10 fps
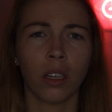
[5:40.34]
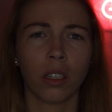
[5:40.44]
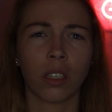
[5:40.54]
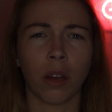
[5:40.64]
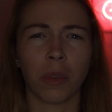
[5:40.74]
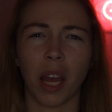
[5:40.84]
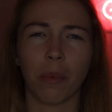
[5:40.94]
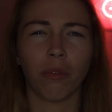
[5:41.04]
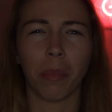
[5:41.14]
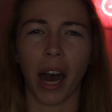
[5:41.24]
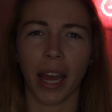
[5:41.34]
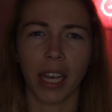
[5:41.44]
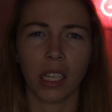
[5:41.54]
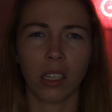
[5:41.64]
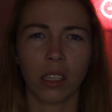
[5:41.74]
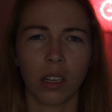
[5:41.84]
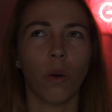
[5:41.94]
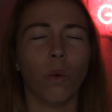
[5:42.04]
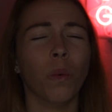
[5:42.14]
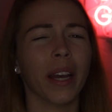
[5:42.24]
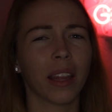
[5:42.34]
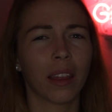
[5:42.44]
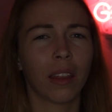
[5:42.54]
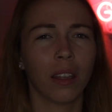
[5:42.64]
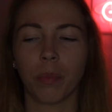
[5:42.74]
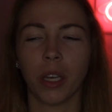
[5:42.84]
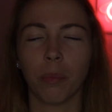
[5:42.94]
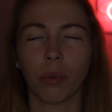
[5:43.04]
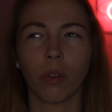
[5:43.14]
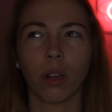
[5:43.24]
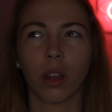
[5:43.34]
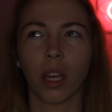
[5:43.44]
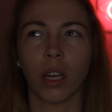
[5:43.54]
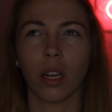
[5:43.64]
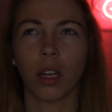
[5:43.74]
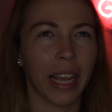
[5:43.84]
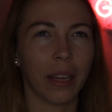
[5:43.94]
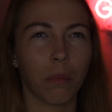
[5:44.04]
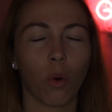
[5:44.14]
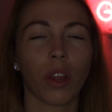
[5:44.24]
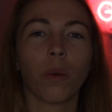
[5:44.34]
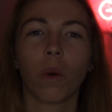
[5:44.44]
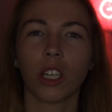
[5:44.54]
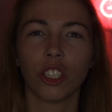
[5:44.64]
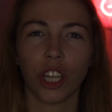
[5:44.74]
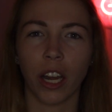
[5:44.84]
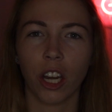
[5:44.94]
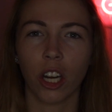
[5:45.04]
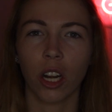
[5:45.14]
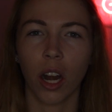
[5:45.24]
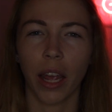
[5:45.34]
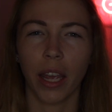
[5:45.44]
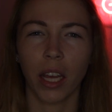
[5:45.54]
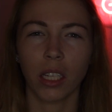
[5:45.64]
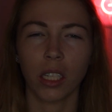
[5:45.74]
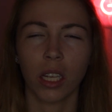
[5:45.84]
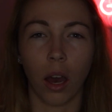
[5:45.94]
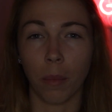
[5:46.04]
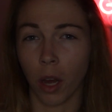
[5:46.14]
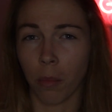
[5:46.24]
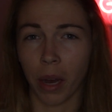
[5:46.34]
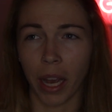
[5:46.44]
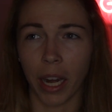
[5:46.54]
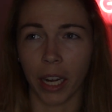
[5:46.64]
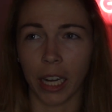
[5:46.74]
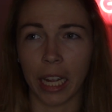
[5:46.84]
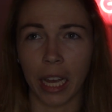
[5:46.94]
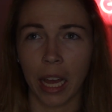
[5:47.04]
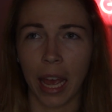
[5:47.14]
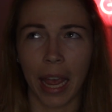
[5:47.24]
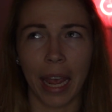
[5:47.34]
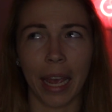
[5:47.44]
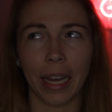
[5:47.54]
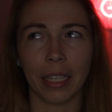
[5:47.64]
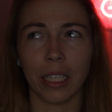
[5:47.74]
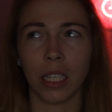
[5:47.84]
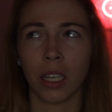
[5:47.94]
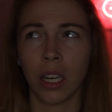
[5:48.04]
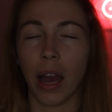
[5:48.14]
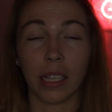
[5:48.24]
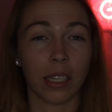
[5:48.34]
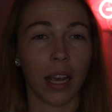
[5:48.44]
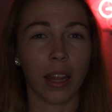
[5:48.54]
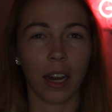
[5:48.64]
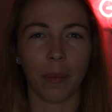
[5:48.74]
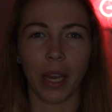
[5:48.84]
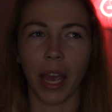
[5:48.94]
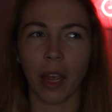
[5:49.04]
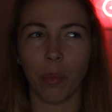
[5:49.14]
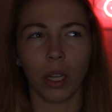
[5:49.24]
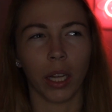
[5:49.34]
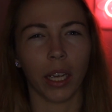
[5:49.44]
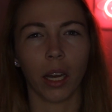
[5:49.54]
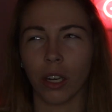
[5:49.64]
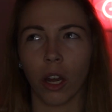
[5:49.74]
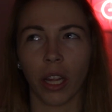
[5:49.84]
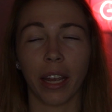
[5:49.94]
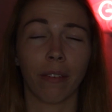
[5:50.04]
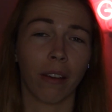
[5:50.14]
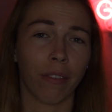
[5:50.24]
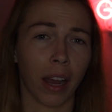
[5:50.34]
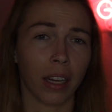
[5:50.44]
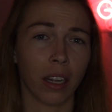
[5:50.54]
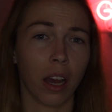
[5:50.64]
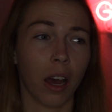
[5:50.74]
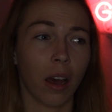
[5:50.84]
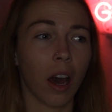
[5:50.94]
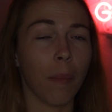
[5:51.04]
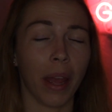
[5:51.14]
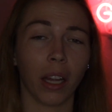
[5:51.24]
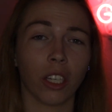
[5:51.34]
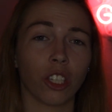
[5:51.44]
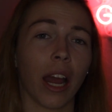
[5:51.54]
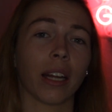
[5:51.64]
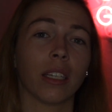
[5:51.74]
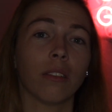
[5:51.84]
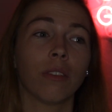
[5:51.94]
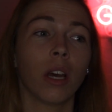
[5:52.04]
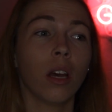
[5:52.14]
some type of bias with people that date more than one gender, I guess. I'm non-binary, and I say that I'm gay, but like, you know, like if I find a male attractive